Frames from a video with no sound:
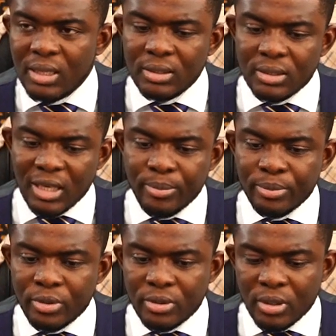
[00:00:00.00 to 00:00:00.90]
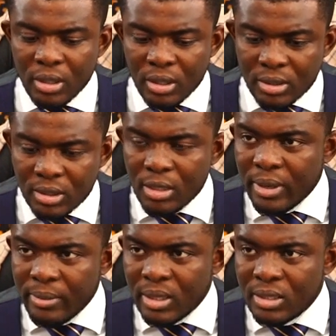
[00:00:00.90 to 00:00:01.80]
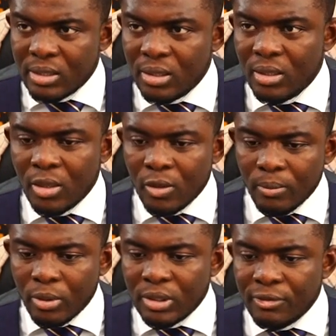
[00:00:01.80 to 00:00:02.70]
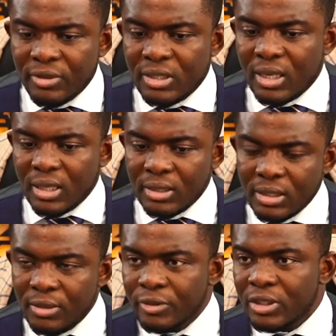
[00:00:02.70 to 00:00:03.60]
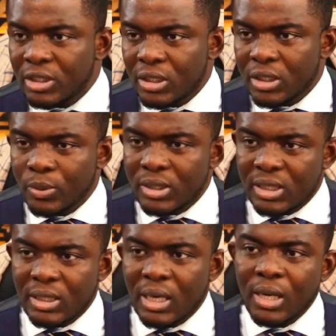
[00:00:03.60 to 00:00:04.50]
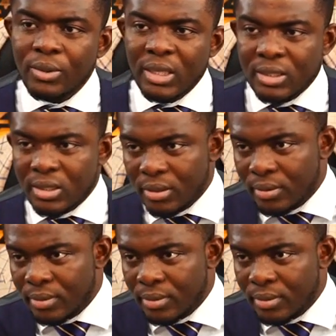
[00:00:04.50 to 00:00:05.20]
and Cyprus, same embassy, but the visa, they differentiate it with TRNC.